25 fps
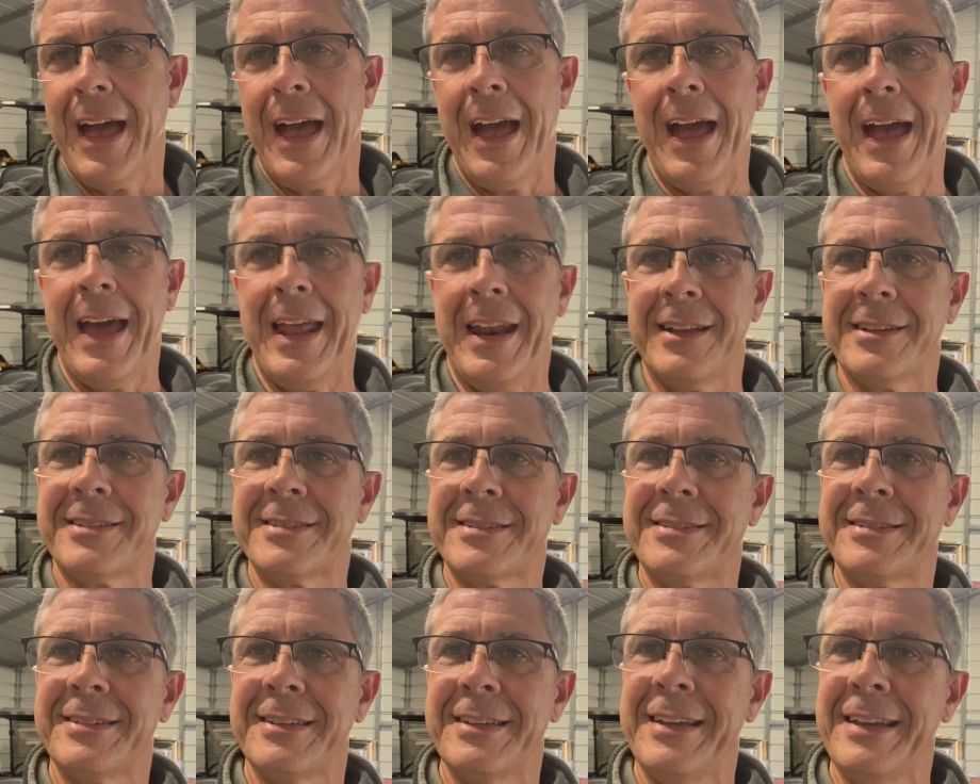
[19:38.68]
and
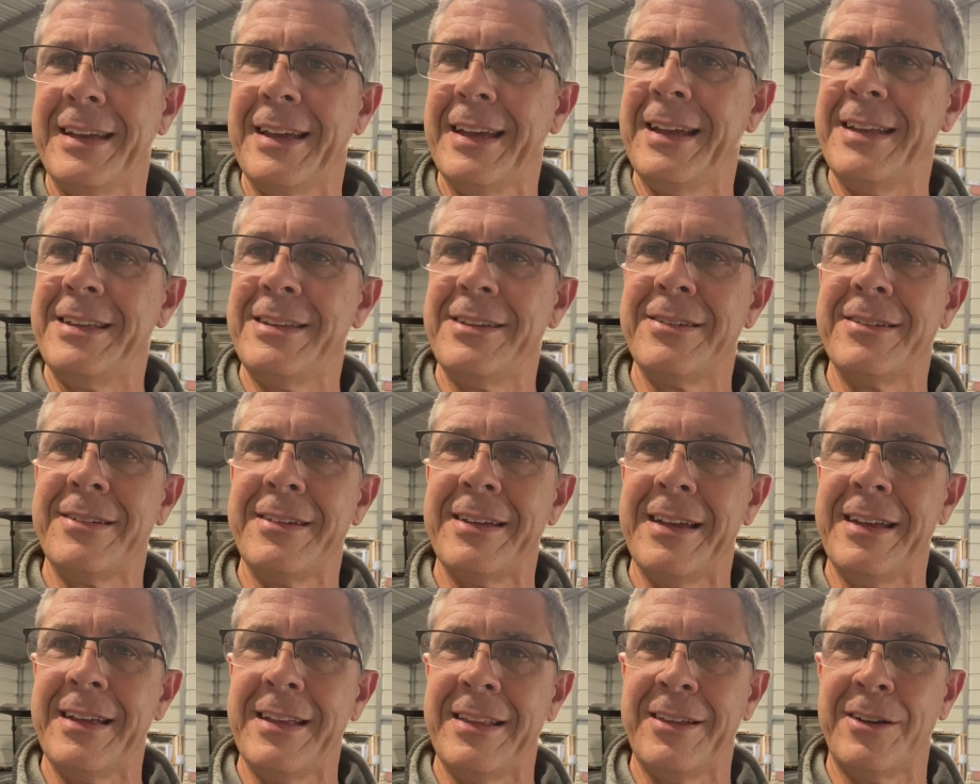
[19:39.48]
it's and
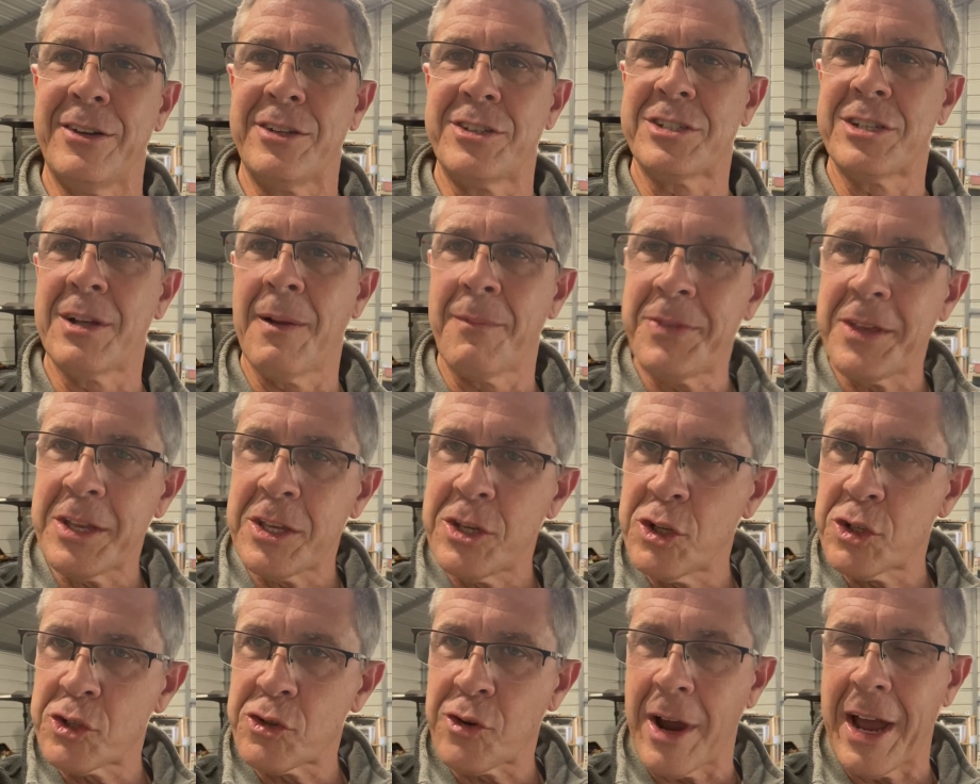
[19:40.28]
you there's something
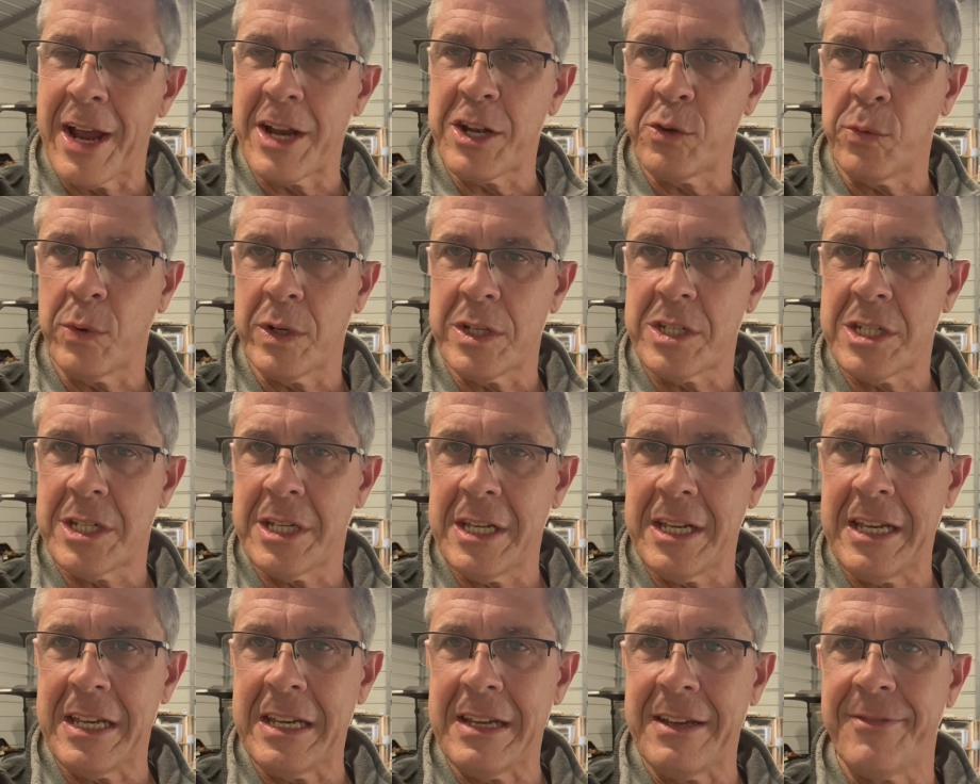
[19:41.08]
you're trying to
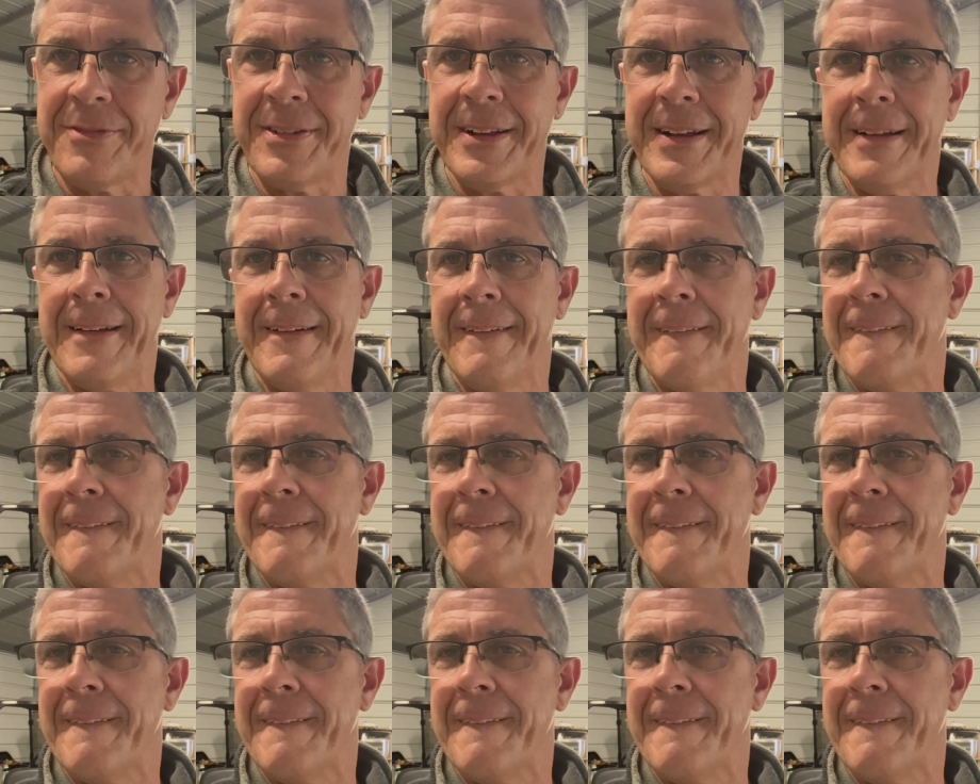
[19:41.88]
achieve